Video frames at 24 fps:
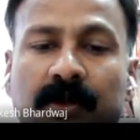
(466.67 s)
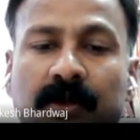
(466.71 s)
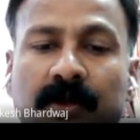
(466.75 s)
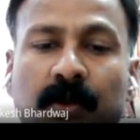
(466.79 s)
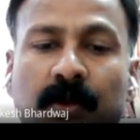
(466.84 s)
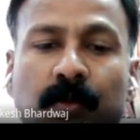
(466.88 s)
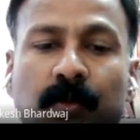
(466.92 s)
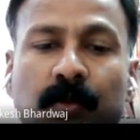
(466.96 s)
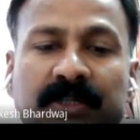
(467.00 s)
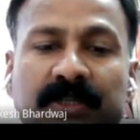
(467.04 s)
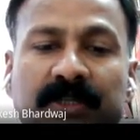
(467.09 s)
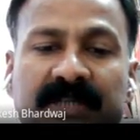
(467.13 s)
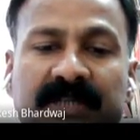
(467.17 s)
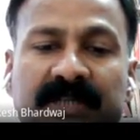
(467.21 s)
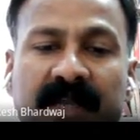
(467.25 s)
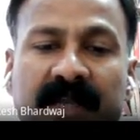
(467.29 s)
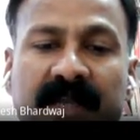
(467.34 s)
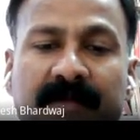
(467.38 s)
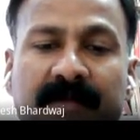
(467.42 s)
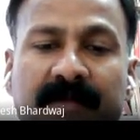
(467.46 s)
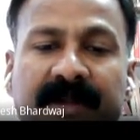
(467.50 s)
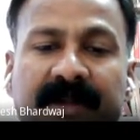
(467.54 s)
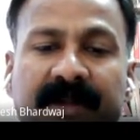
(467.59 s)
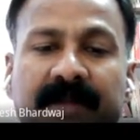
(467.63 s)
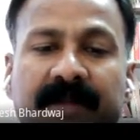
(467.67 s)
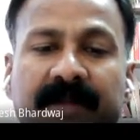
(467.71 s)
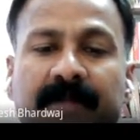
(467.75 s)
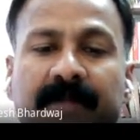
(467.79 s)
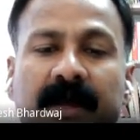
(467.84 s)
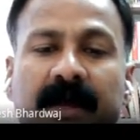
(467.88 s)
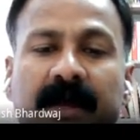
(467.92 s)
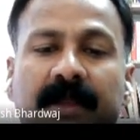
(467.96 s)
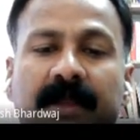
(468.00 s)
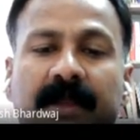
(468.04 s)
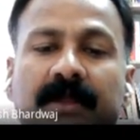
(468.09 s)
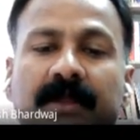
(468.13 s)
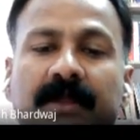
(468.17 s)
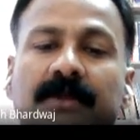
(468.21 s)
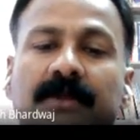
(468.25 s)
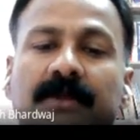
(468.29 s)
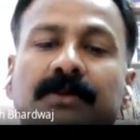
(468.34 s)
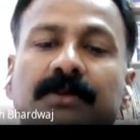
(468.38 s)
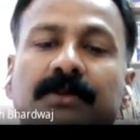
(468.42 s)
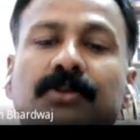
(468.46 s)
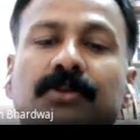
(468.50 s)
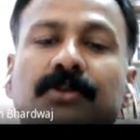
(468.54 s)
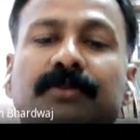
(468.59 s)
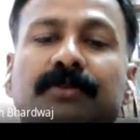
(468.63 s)
which are emitted by
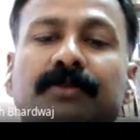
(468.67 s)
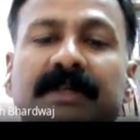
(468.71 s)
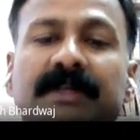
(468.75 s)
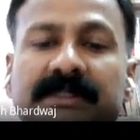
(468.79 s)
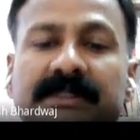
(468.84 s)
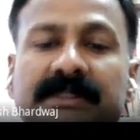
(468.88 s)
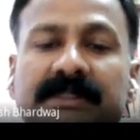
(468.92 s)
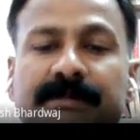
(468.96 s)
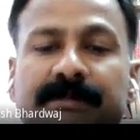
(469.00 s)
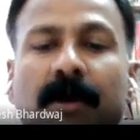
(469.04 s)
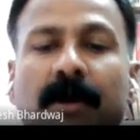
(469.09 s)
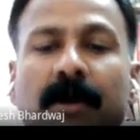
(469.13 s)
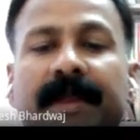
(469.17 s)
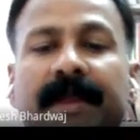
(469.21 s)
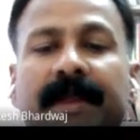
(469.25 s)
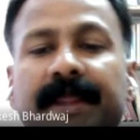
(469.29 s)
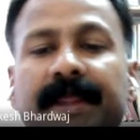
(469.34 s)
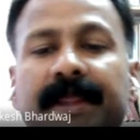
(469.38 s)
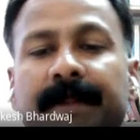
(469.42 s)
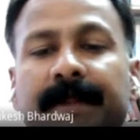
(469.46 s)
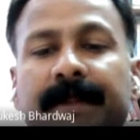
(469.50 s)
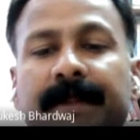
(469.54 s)
luminous body.